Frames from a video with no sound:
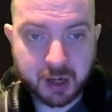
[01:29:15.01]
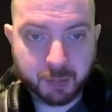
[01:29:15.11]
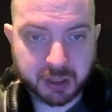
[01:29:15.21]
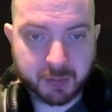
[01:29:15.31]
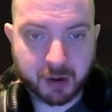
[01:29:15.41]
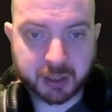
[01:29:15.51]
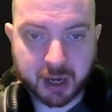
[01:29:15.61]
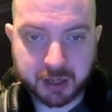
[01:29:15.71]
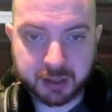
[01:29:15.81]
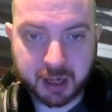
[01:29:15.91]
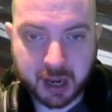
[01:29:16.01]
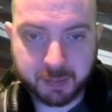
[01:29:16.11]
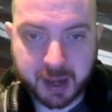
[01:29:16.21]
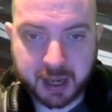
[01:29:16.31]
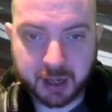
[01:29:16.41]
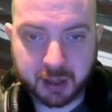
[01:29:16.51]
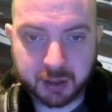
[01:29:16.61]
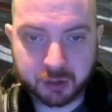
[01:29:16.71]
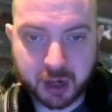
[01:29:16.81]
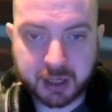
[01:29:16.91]
Prison merits earned and being
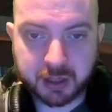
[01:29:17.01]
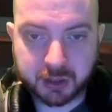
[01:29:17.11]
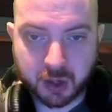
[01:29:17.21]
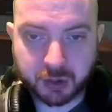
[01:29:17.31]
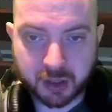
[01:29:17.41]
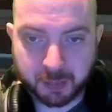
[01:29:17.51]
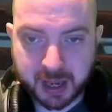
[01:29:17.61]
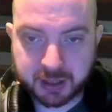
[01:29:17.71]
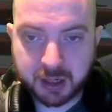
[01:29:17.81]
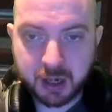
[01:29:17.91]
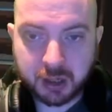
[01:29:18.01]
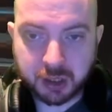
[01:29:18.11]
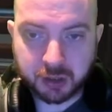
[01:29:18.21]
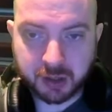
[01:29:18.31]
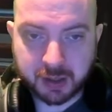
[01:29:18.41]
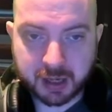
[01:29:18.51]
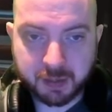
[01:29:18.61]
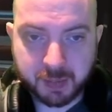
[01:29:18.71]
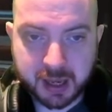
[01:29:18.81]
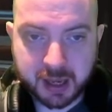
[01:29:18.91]
traded and sold to other players. Do you think that
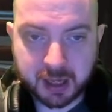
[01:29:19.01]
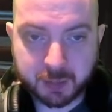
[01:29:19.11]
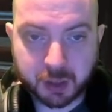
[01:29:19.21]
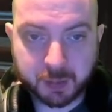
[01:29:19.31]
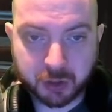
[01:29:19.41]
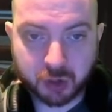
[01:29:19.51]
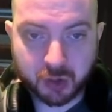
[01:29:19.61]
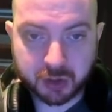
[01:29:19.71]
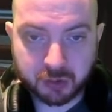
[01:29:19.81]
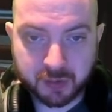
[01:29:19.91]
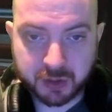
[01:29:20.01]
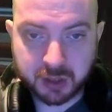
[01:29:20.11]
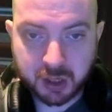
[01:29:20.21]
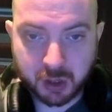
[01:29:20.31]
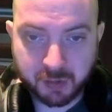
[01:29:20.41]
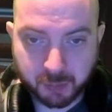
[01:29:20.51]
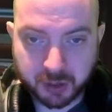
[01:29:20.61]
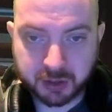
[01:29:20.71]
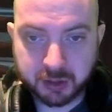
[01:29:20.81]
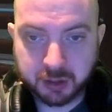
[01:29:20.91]
can be exploited by trolls and griefers who live in
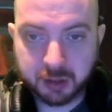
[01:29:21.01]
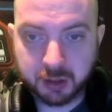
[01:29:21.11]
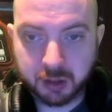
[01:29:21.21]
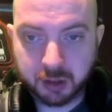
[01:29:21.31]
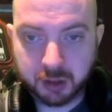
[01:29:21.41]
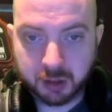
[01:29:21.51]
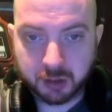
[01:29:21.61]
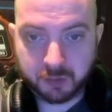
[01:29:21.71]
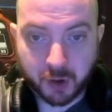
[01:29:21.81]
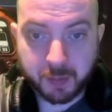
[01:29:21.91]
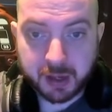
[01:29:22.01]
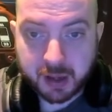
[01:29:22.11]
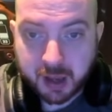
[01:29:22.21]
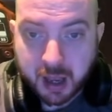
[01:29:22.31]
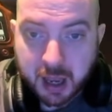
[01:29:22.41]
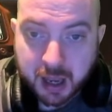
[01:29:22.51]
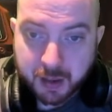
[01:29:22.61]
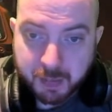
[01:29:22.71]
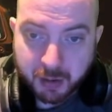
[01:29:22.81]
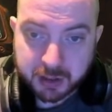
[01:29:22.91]
prison? Farming
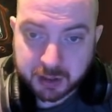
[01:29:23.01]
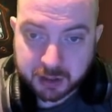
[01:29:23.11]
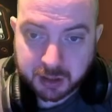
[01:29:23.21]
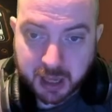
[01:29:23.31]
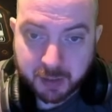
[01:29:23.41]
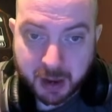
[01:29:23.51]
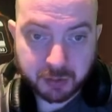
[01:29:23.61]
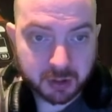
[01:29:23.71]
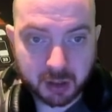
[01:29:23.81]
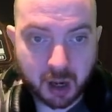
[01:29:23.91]
merits to get them out.